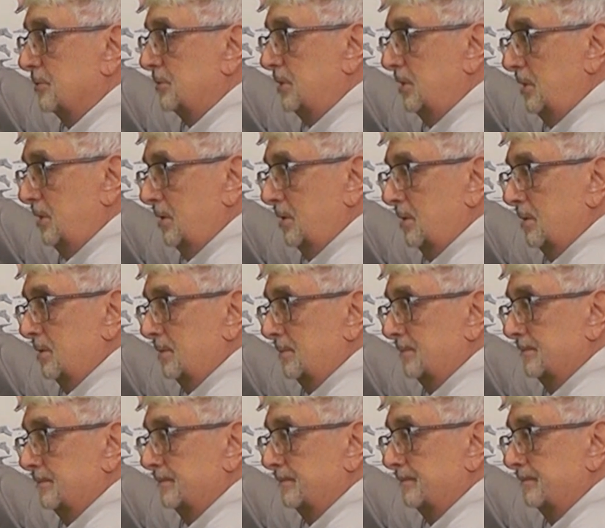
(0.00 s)
no teeth.
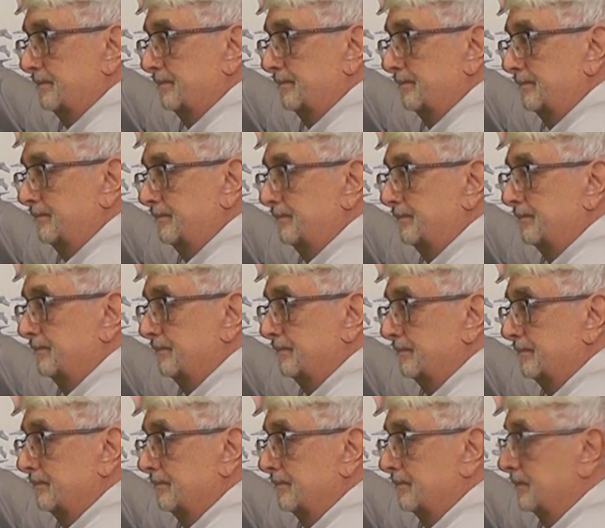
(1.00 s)
And
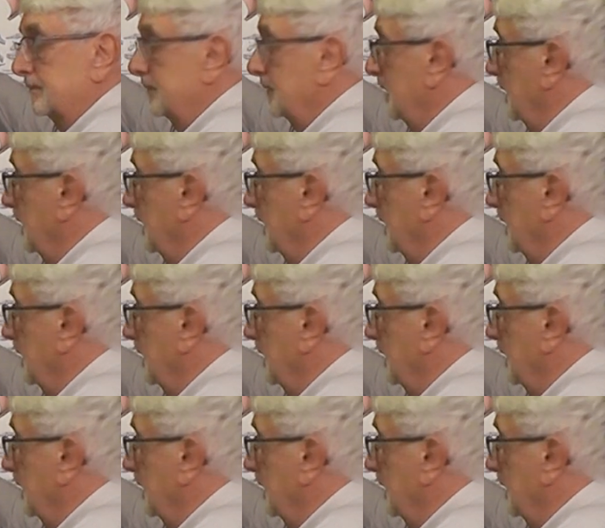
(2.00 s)
luminescent.